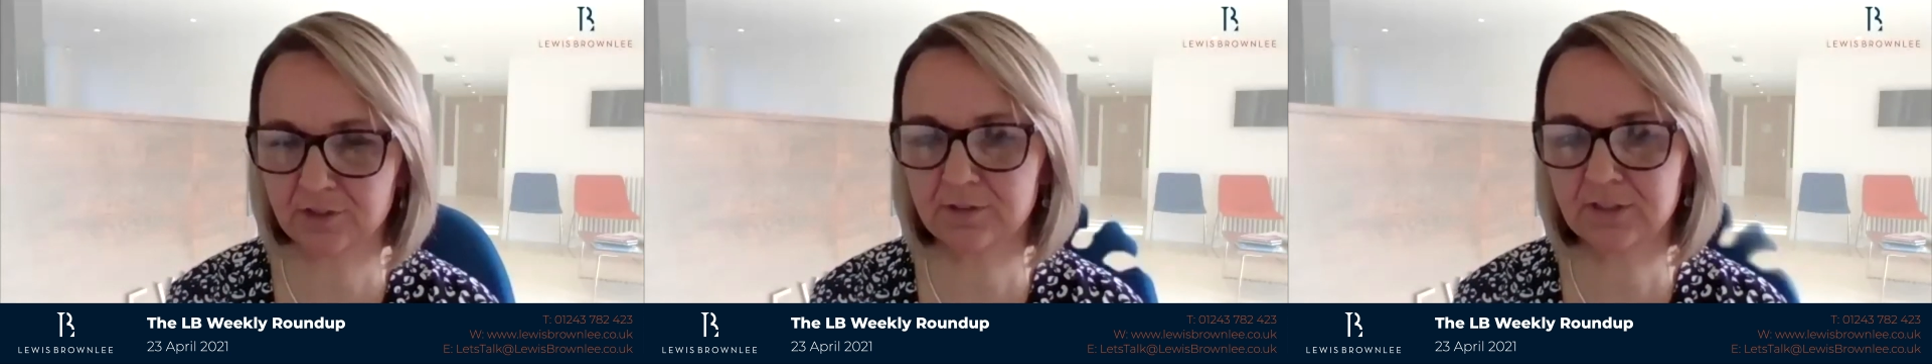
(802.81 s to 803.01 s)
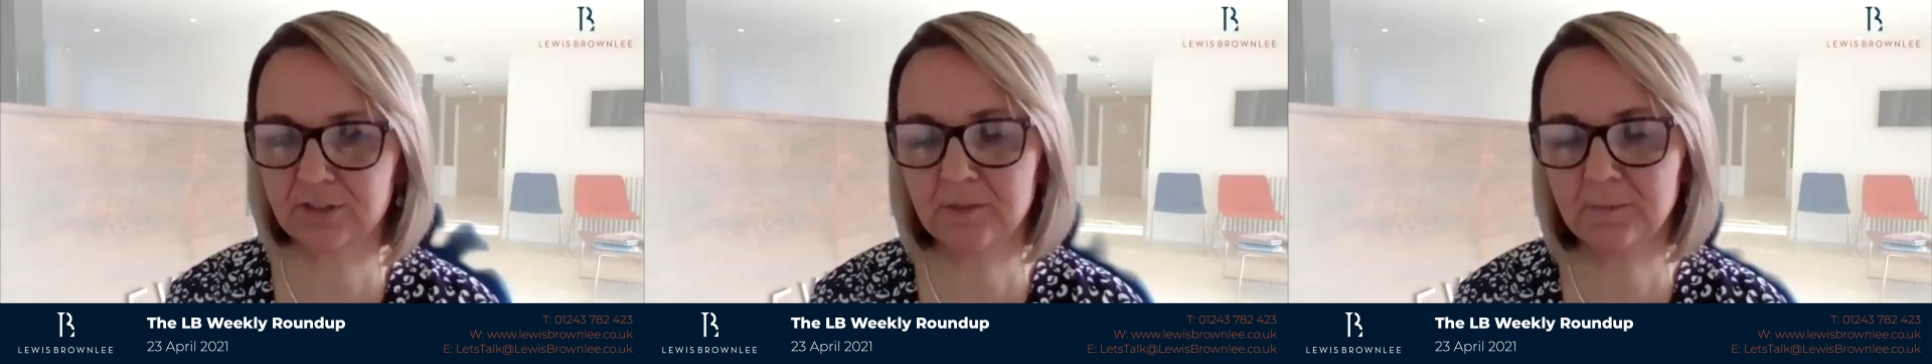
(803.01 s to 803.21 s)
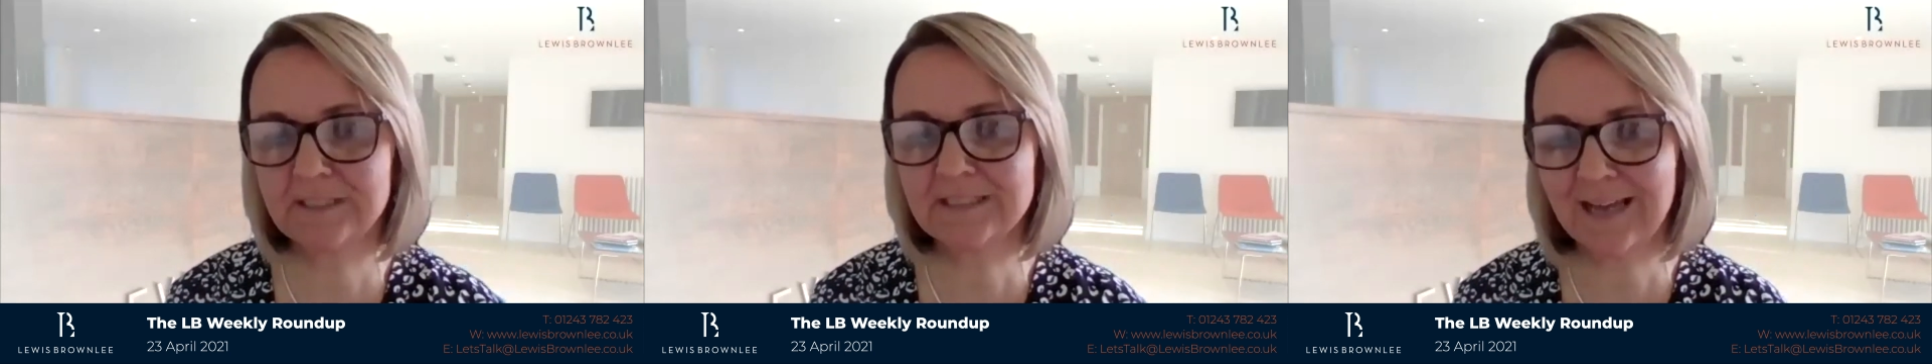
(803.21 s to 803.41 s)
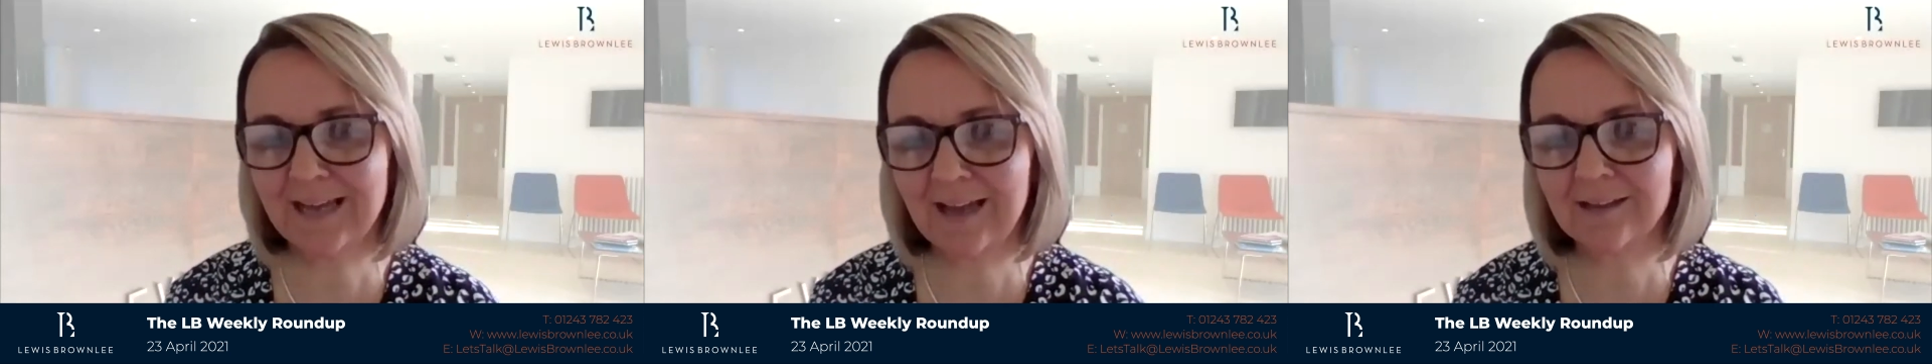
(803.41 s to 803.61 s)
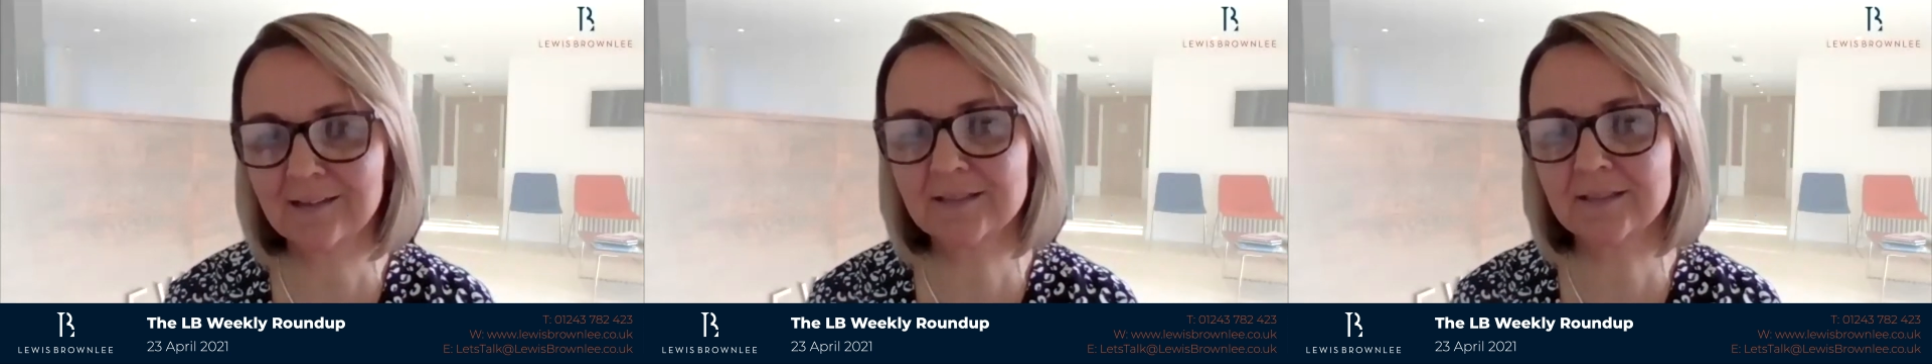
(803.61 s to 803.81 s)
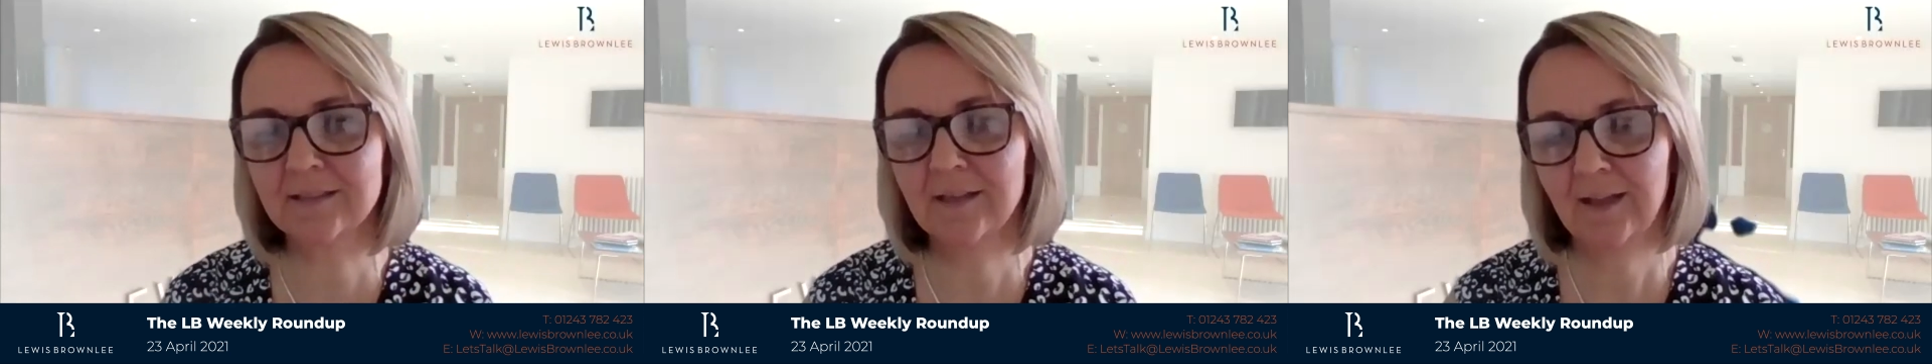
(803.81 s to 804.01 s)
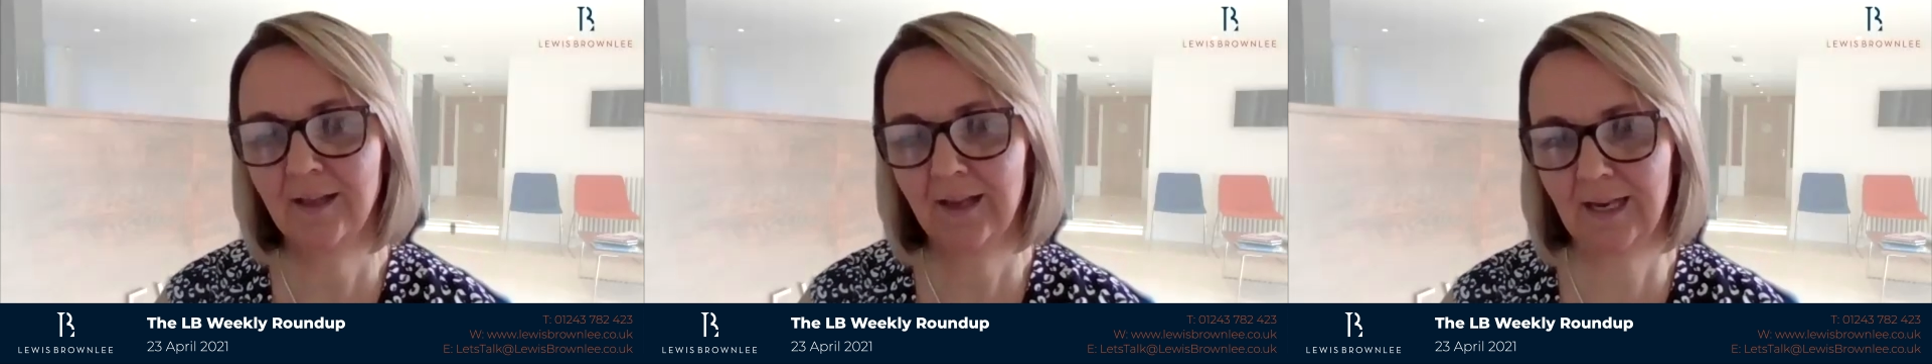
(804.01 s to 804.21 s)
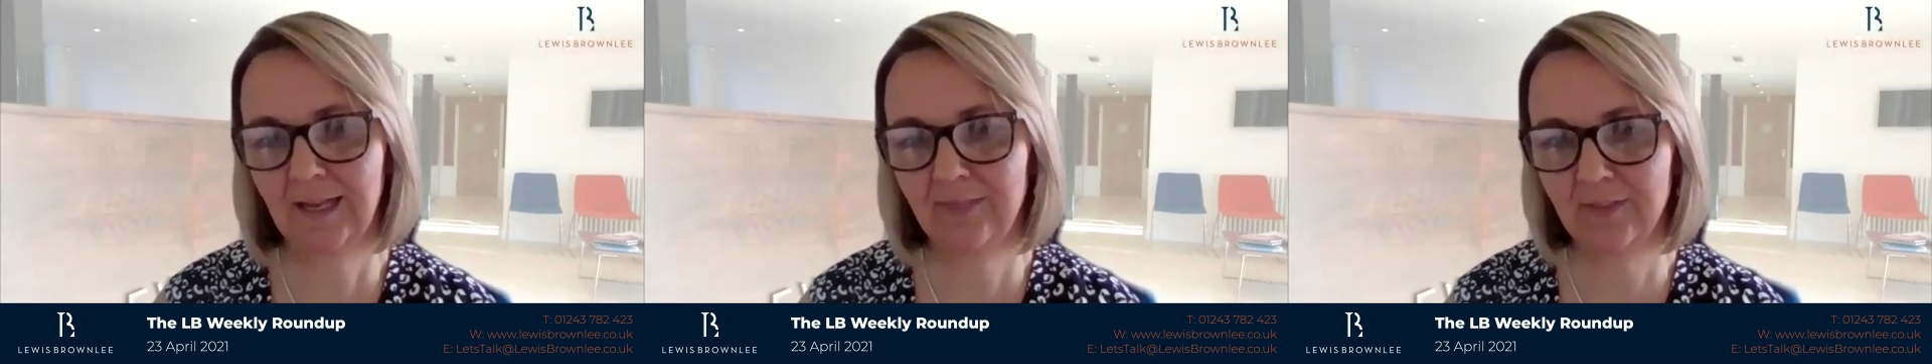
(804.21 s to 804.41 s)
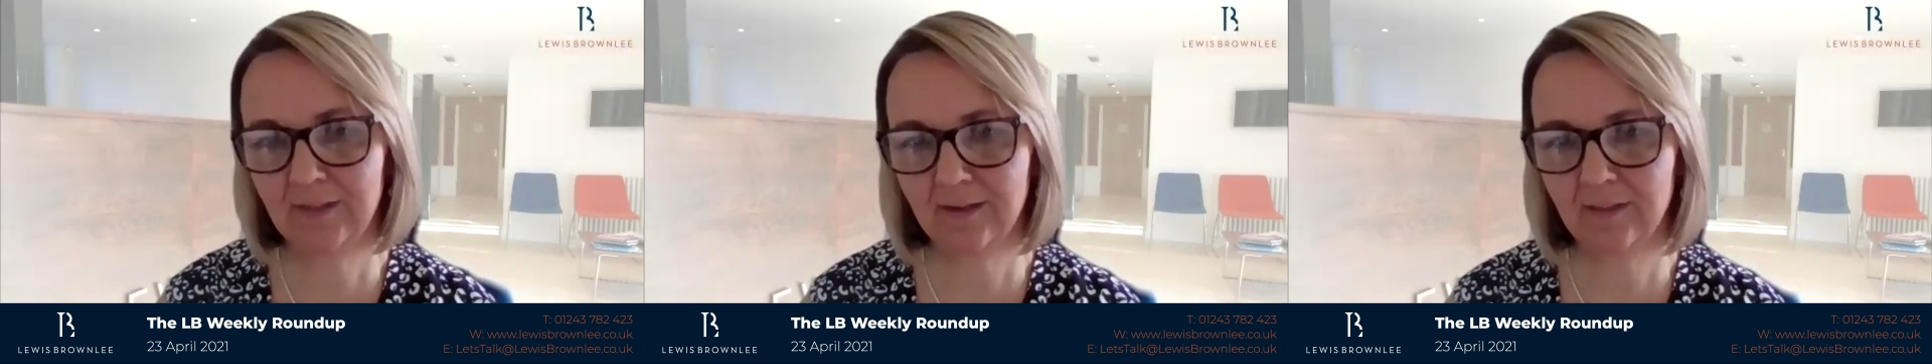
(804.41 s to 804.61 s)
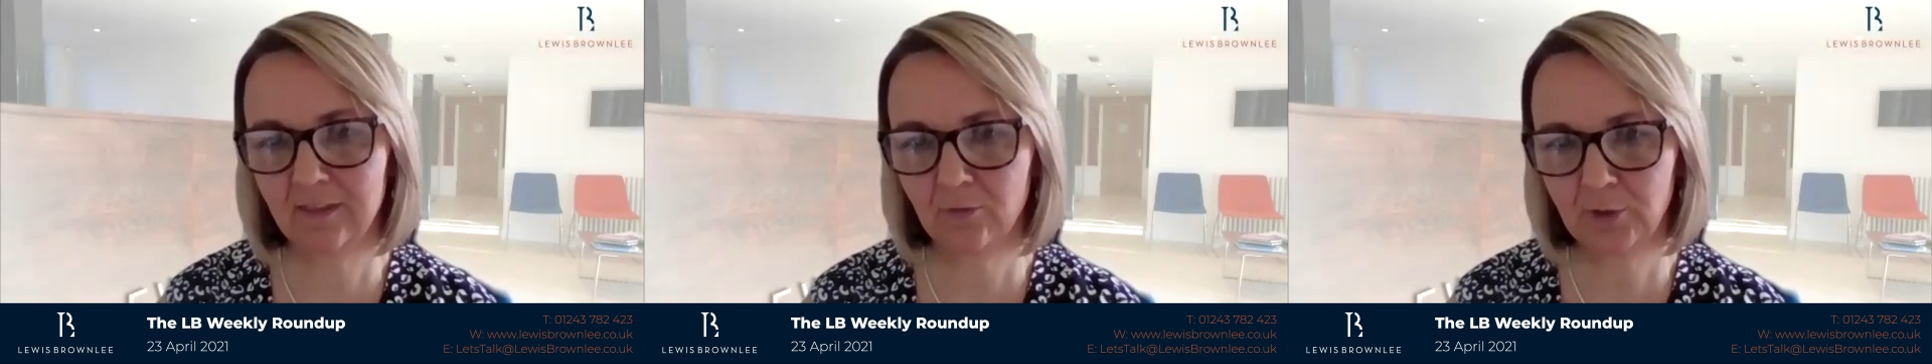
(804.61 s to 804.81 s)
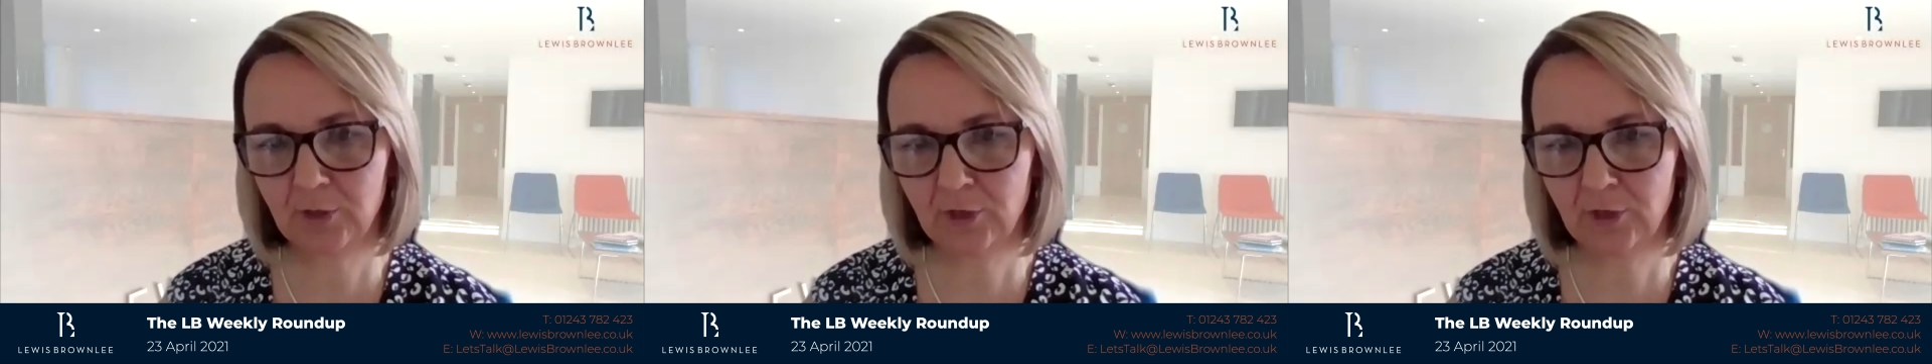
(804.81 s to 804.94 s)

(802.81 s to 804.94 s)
So it's going to be taxed in the year that we're